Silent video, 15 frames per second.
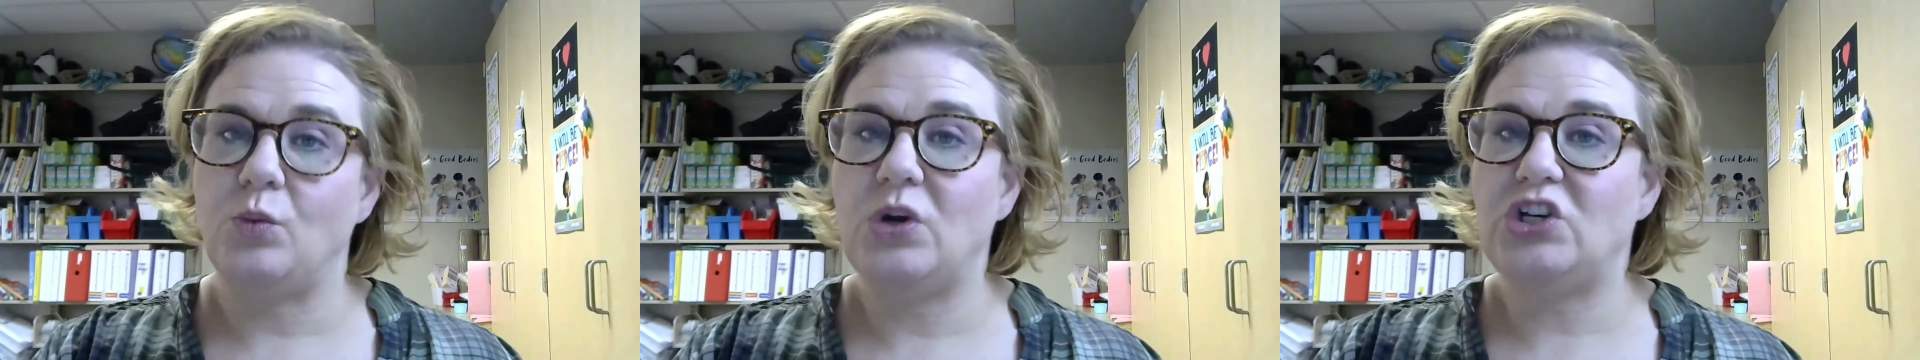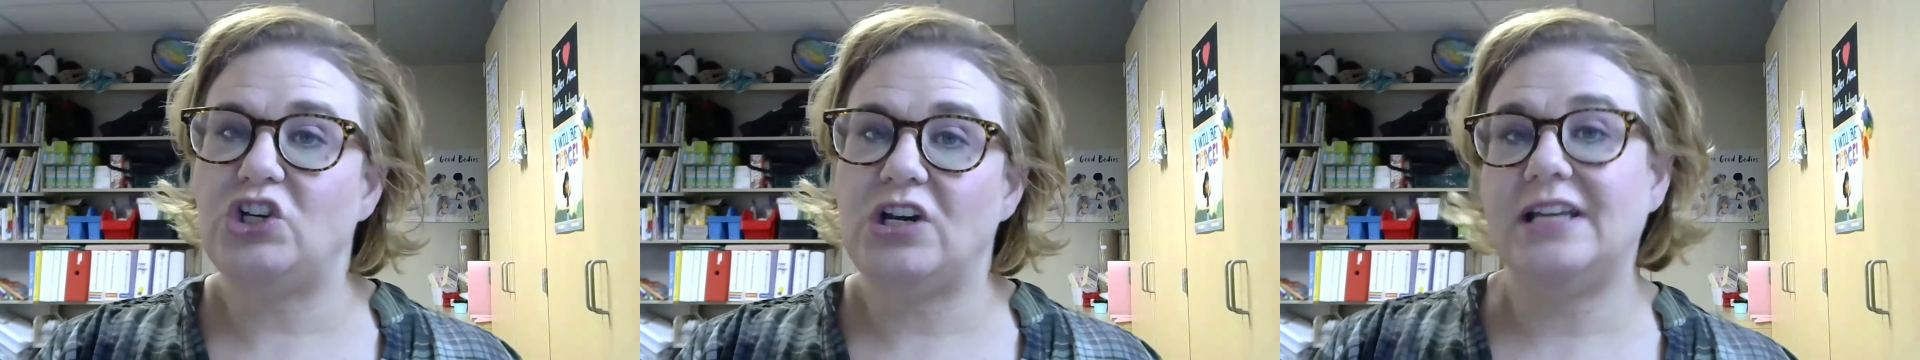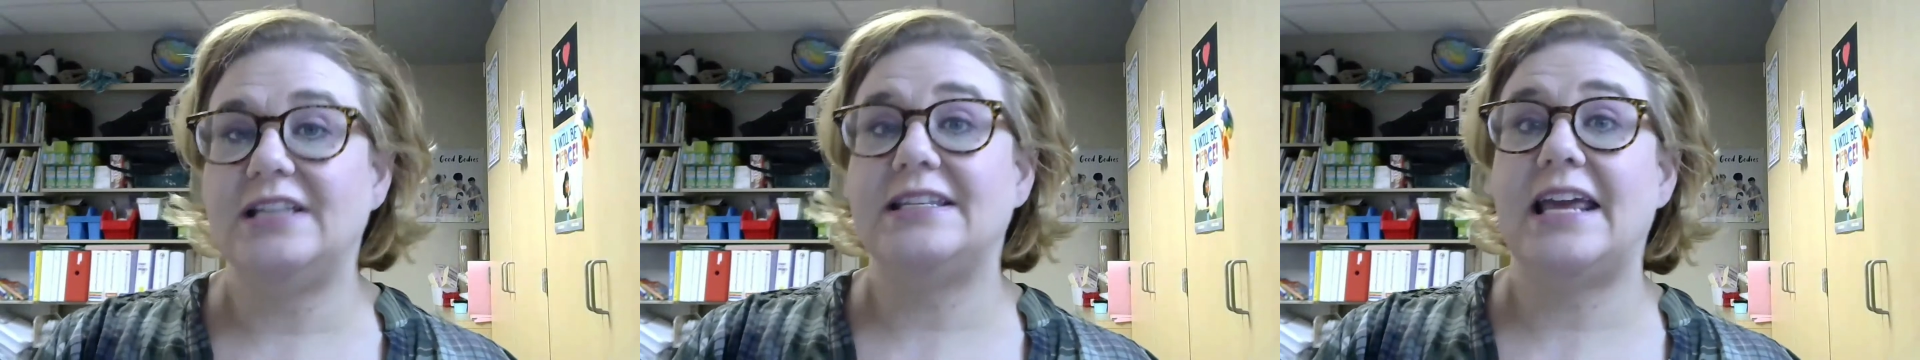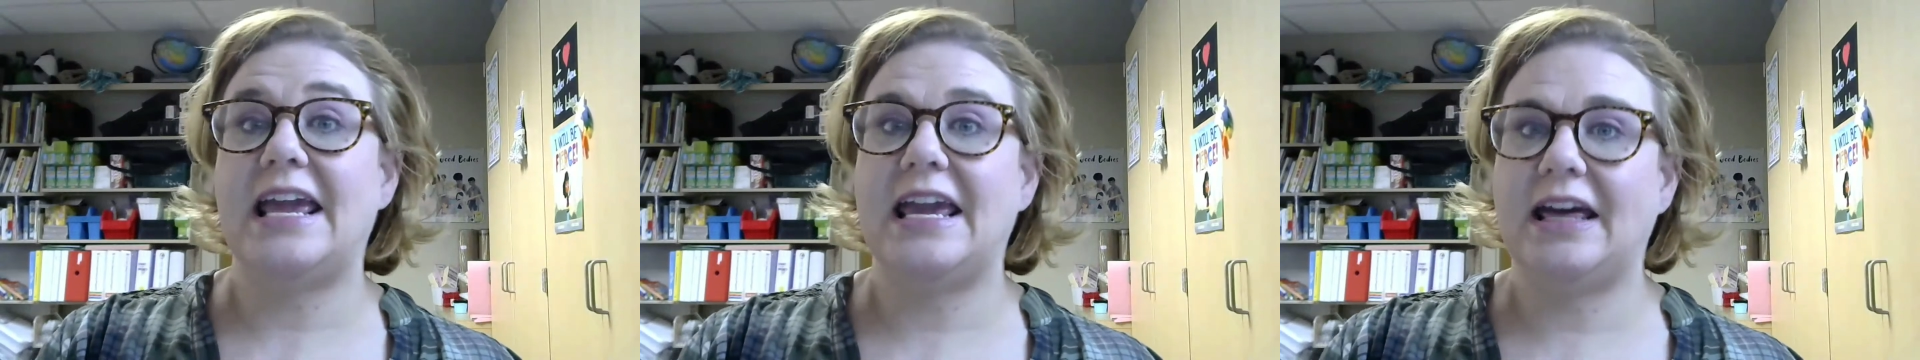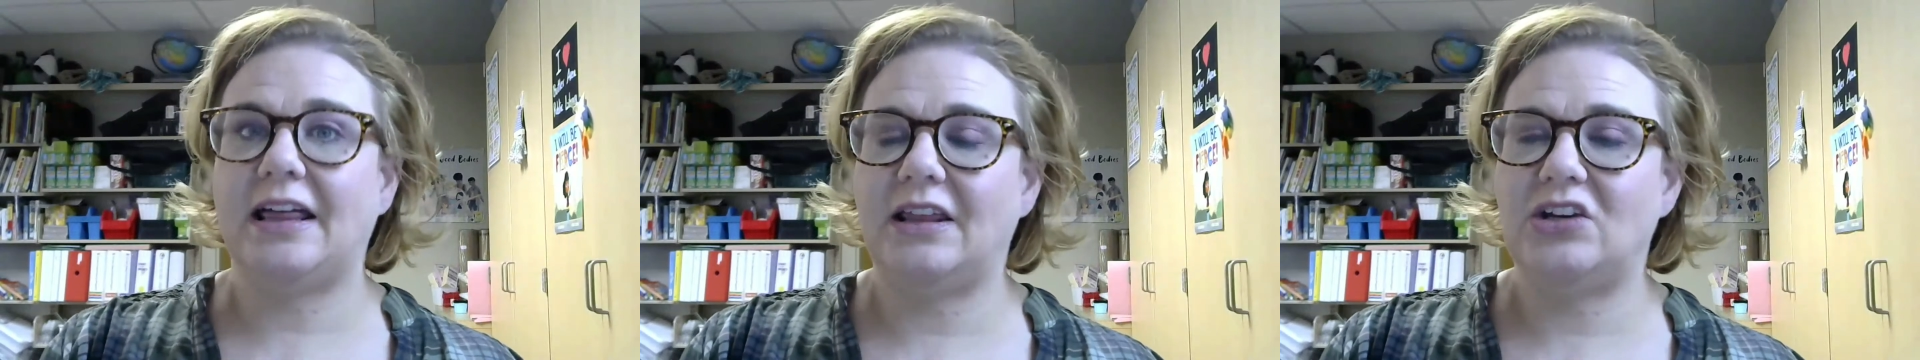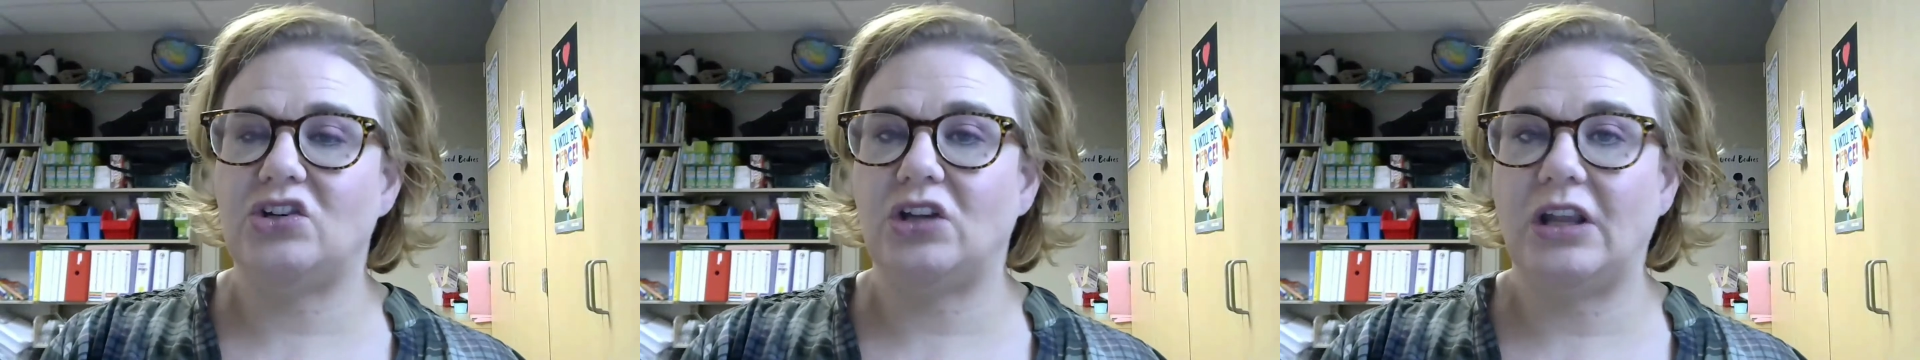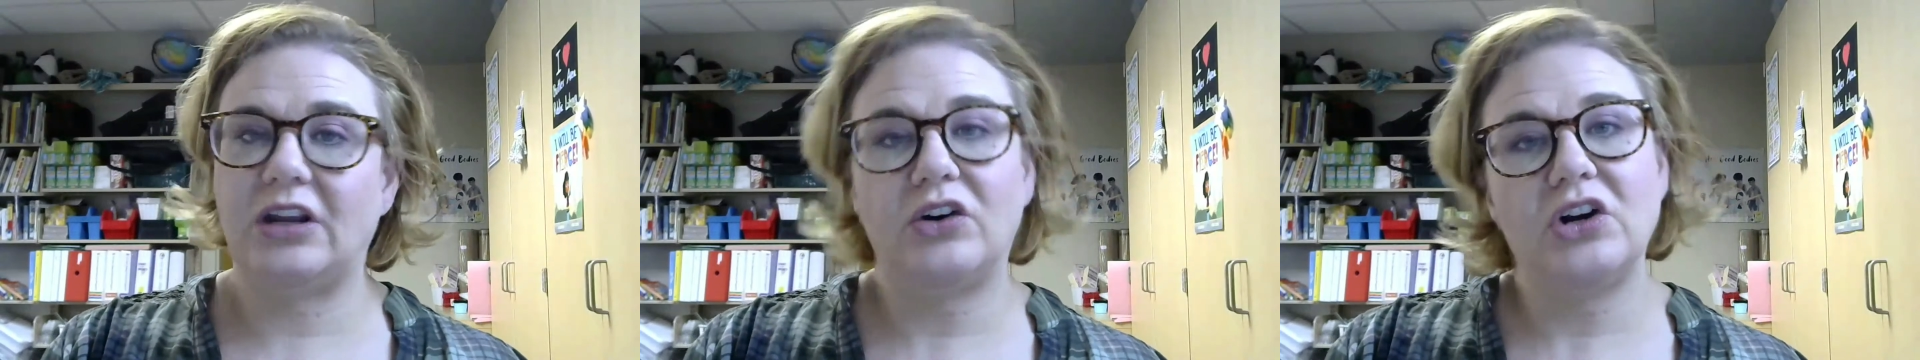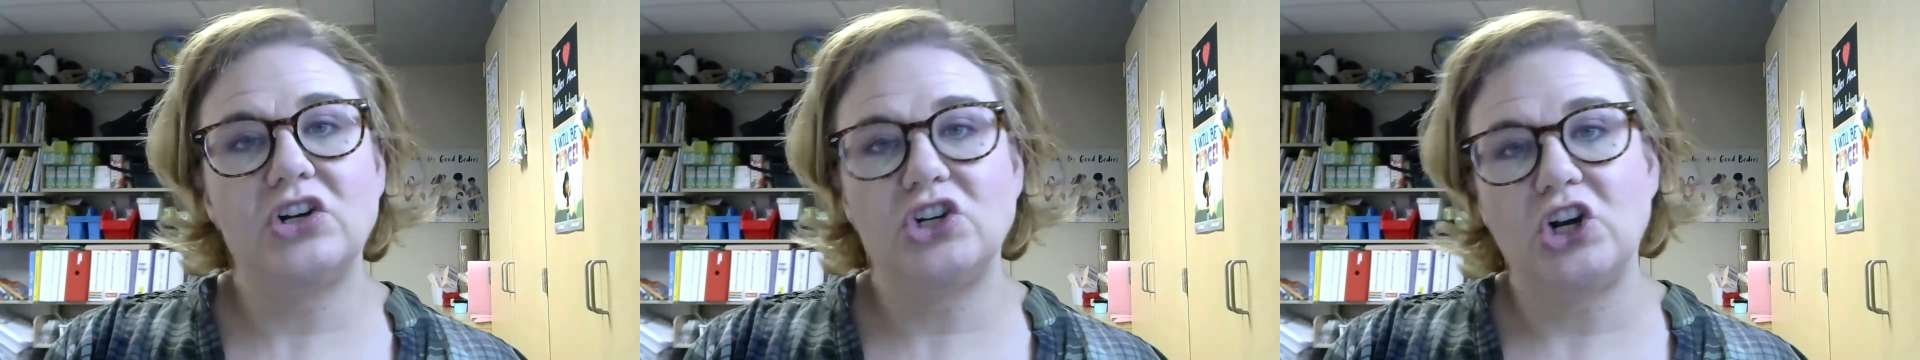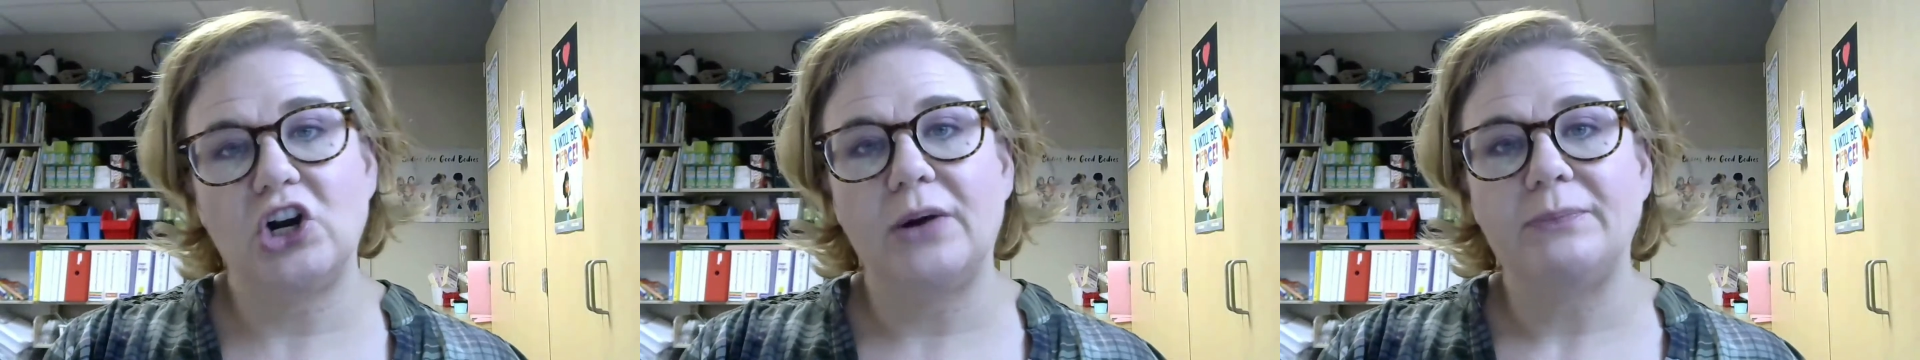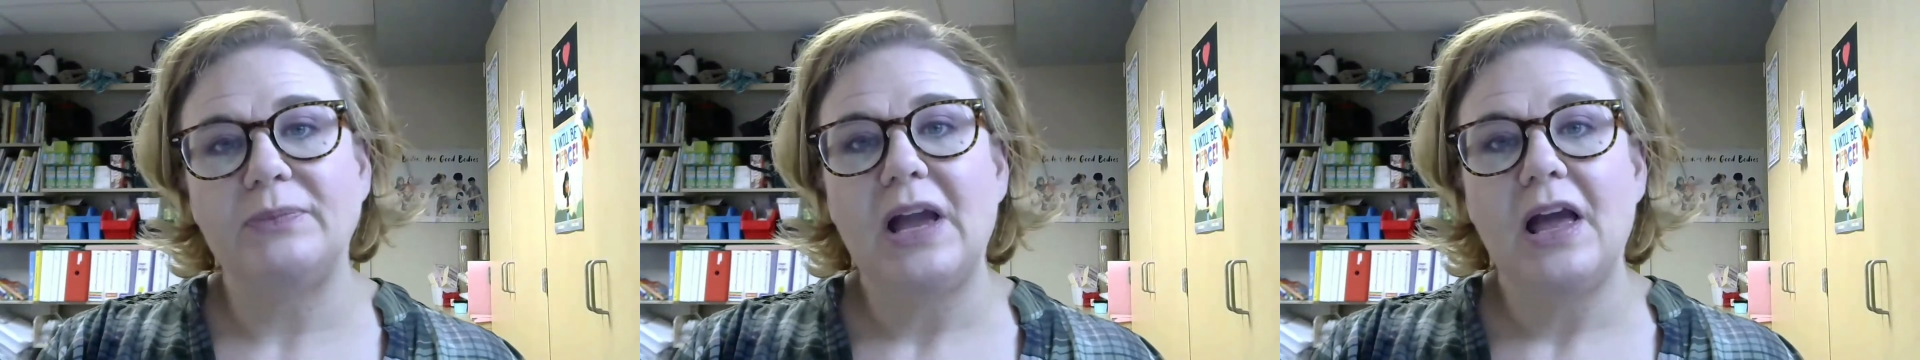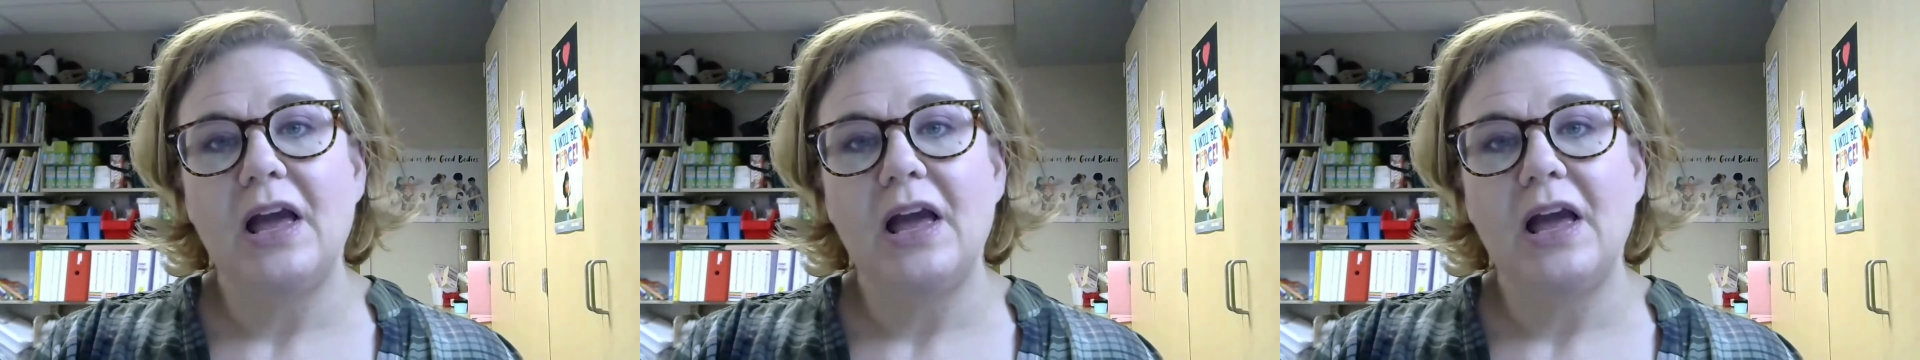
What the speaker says: which is English literature,